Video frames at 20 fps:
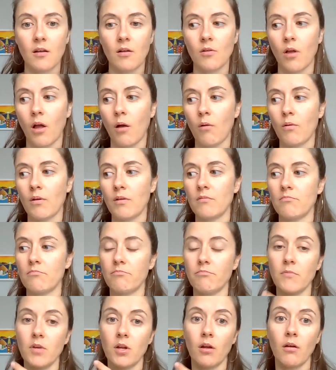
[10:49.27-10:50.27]
I'll go
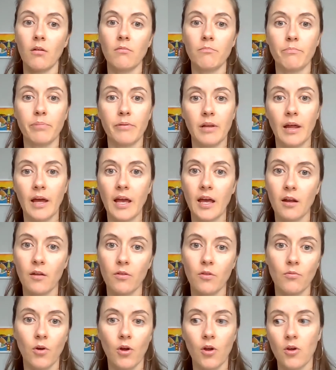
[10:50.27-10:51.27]
and, you know, play out
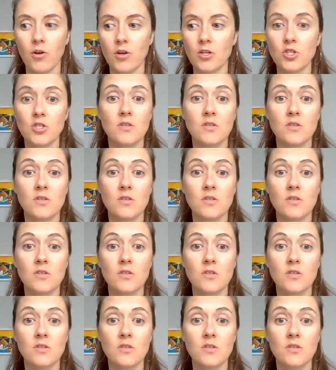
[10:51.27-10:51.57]
on the road and